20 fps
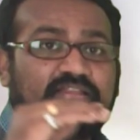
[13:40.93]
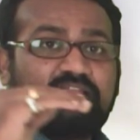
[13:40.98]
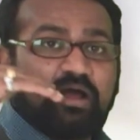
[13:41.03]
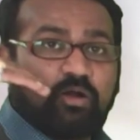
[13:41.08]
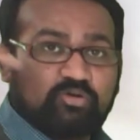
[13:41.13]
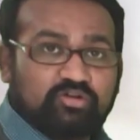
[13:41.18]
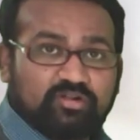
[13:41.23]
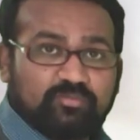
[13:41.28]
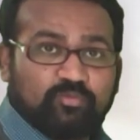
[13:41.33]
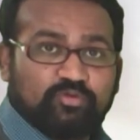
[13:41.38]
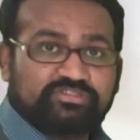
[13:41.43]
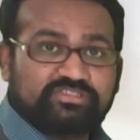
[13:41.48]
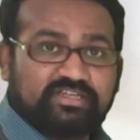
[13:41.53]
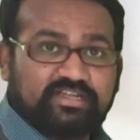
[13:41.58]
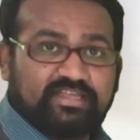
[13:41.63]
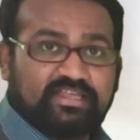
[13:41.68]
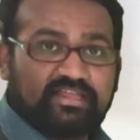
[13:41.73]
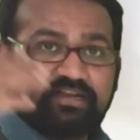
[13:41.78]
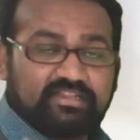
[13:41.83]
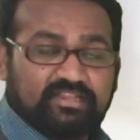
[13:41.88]
The outermost
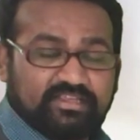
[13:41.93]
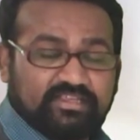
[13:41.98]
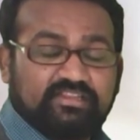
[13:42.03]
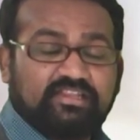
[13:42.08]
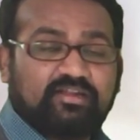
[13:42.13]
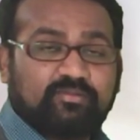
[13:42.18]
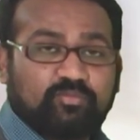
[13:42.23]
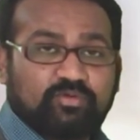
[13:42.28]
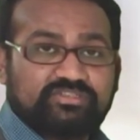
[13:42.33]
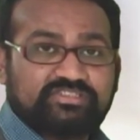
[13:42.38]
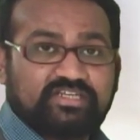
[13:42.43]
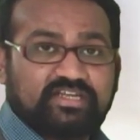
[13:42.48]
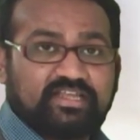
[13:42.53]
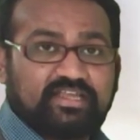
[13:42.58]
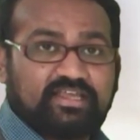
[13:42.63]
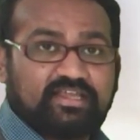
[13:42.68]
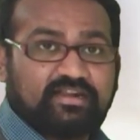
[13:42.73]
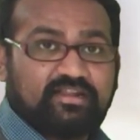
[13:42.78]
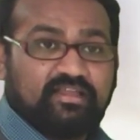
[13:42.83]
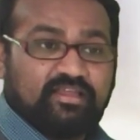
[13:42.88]
layer, the innermost
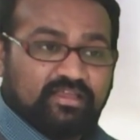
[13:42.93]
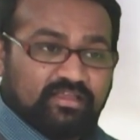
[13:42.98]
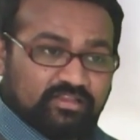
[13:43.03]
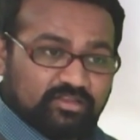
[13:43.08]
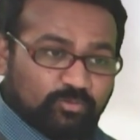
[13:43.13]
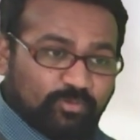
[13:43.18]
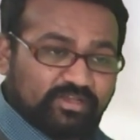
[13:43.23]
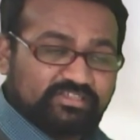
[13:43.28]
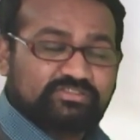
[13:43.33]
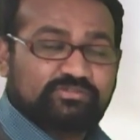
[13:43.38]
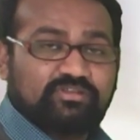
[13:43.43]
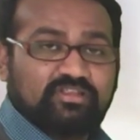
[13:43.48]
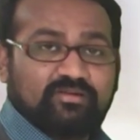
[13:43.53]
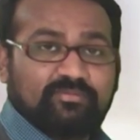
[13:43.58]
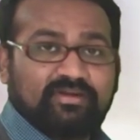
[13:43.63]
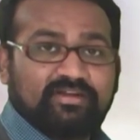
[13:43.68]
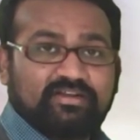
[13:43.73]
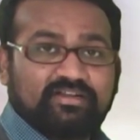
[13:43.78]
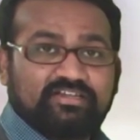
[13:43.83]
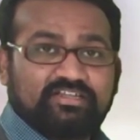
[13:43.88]
layer, the
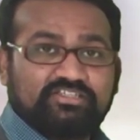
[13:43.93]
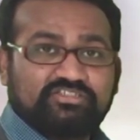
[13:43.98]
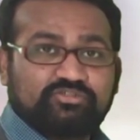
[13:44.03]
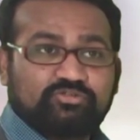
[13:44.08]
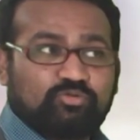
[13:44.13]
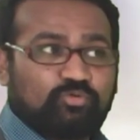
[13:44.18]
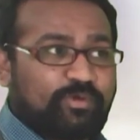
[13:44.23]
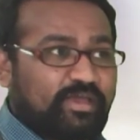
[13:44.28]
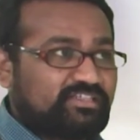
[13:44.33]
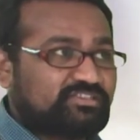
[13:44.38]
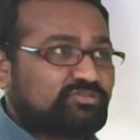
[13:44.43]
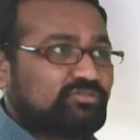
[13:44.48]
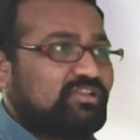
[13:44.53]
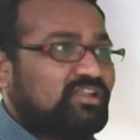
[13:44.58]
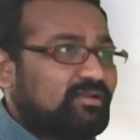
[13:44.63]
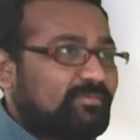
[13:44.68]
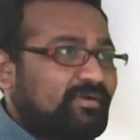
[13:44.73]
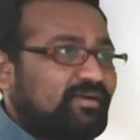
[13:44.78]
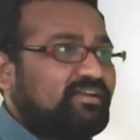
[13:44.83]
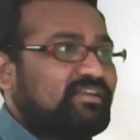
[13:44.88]
vascular bundle tissue.
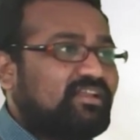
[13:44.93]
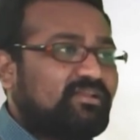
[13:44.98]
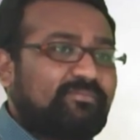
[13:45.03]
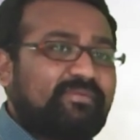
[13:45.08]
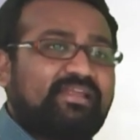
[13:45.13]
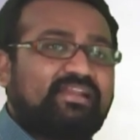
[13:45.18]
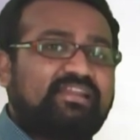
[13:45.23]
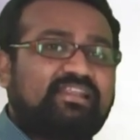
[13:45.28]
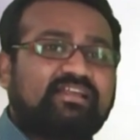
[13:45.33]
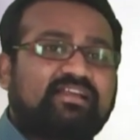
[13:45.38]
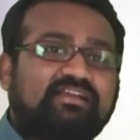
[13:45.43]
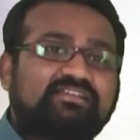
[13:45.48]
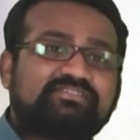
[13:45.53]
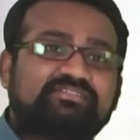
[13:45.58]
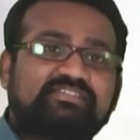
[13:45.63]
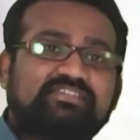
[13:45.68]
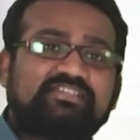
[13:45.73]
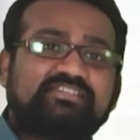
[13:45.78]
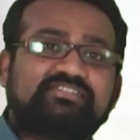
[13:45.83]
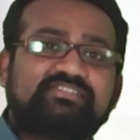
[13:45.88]
Vascular bundle mainly
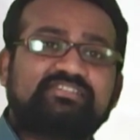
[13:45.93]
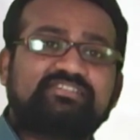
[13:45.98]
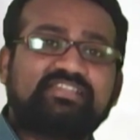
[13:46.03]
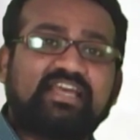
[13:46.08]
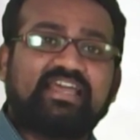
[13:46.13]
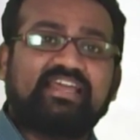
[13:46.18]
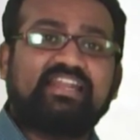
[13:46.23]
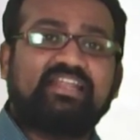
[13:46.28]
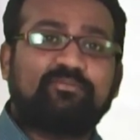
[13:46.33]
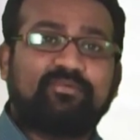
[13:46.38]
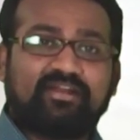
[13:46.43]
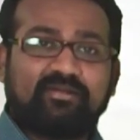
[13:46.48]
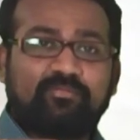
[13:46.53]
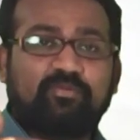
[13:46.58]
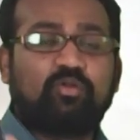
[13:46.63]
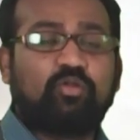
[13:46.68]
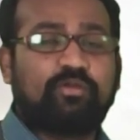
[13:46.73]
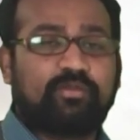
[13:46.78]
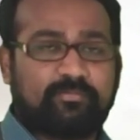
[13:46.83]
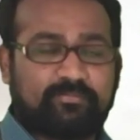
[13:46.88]
consists xylem and
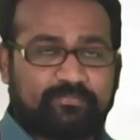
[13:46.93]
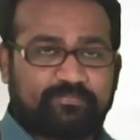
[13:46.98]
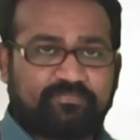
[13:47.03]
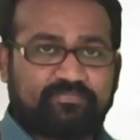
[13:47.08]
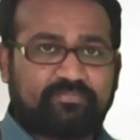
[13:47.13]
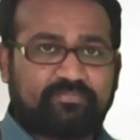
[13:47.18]
phloem.